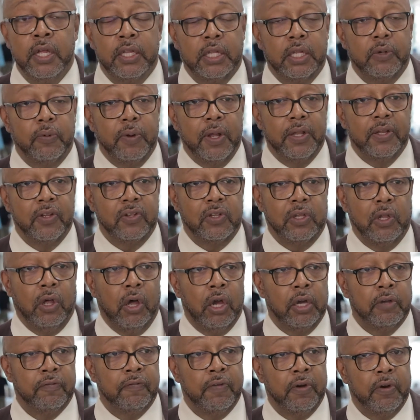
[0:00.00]
They ran this
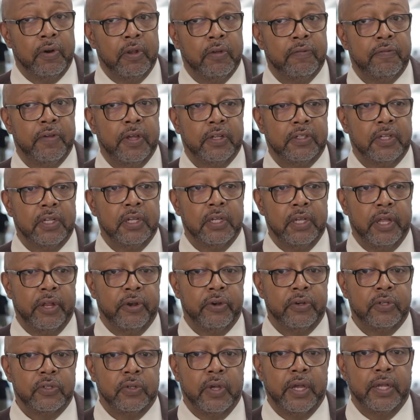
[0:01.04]
long, very affecting
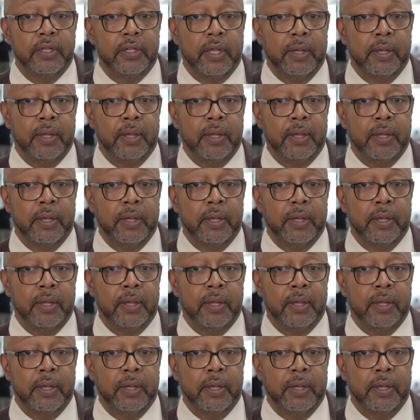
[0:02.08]
letter. So